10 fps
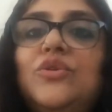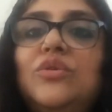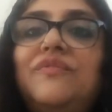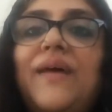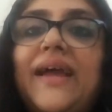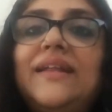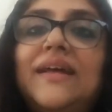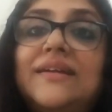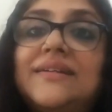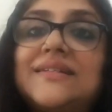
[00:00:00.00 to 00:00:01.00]
you will find
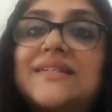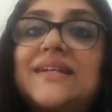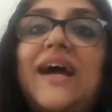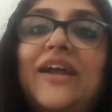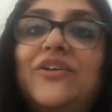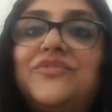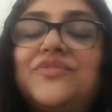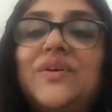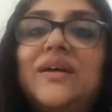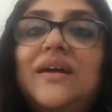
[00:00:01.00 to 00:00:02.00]
that it is kind
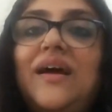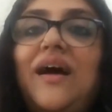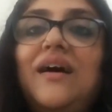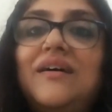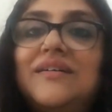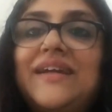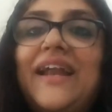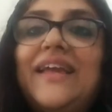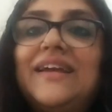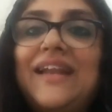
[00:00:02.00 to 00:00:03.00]
of
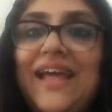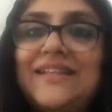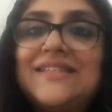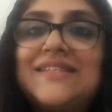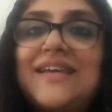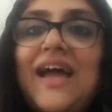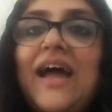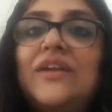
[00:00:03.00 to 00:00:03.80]
getting cleansed,